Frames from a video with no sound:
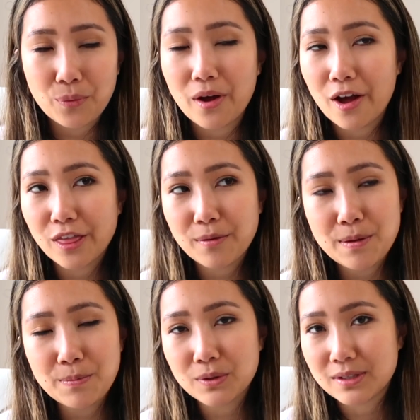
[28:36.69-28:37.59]
What other
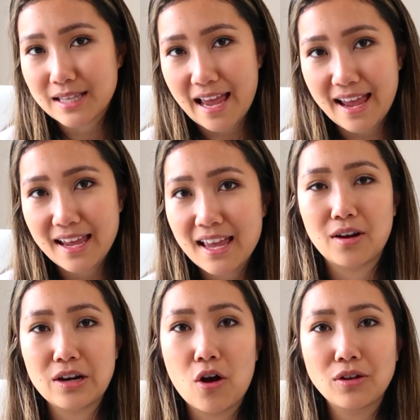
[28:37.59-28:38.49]
people say
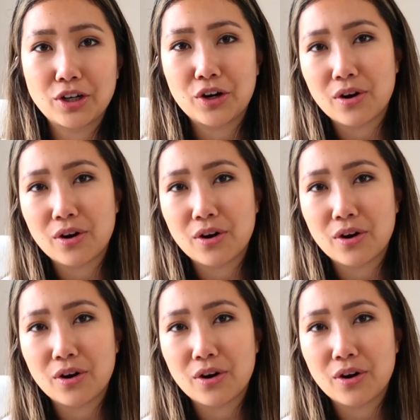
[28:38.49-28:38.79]
and all our